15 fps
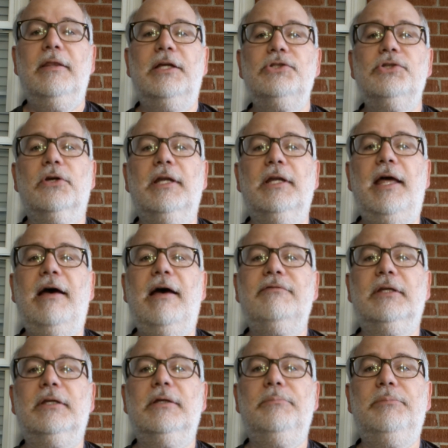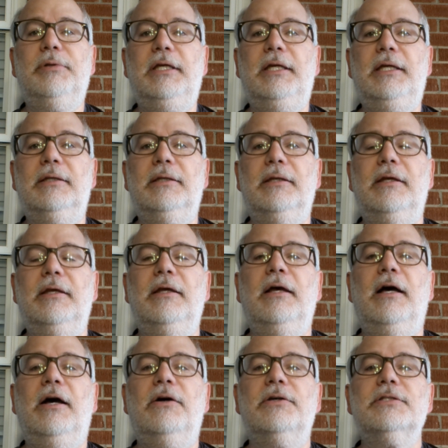that you're going to have to complete.
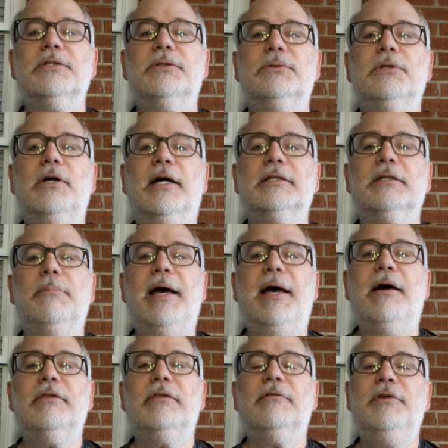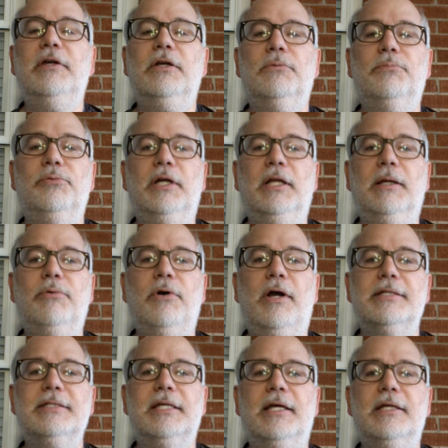I also talked about the fingerprinting
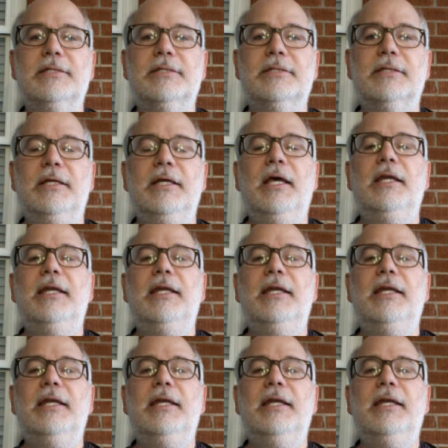process.